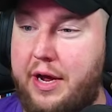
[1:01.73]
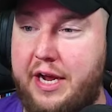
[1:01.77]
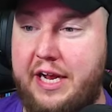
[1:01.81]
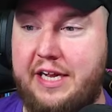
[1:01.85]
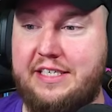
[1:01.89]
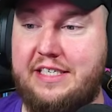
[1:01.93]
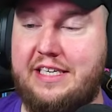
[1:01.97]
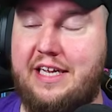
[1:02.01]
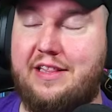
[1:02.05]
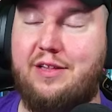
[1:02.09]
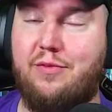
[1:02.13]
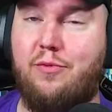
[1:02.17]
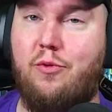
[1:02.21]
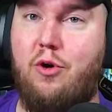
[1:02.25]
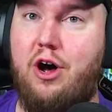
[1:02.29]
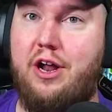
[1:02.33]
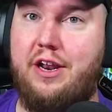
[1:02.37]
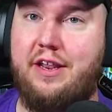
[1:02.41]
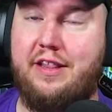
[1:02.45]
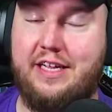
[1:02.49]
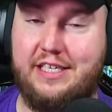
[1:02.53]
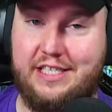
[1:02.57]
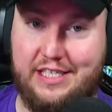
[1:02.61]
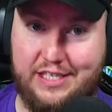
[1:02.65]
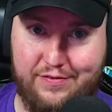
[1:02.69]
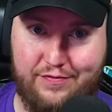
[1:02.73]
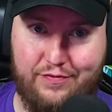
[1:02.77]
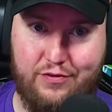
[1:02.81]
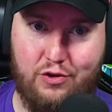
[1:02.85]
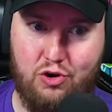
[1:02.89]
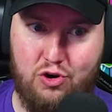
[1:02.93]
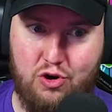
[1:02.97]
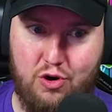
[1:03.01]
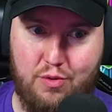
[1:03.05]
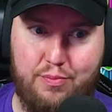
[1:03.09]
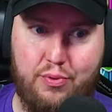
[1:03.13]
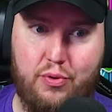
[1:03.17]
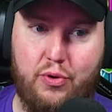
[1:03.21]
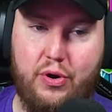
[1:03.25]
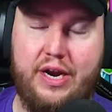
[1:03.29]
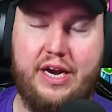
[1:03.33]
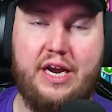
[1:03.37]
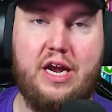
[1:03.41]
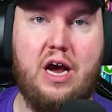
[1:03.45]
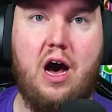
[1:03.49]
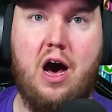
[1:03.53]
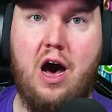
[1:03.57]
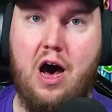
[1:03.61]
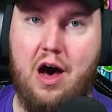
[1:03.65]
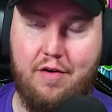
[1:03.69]
he's not the one that's a focal point
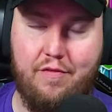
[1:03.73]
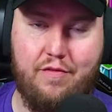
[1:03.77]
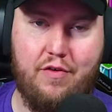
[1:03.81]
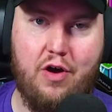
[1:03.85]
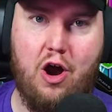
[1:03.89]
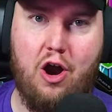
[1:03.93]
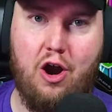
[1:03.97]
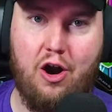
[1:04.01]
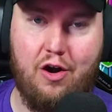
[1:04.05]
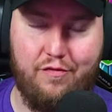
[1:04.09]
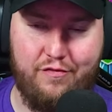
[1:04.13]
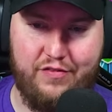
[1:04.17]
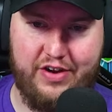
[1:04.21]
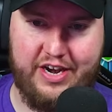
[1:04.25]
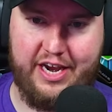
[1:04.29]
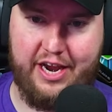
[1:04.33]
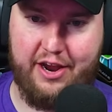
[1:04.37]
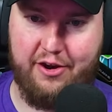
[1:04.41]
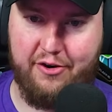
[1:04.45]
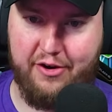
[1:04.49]
of our video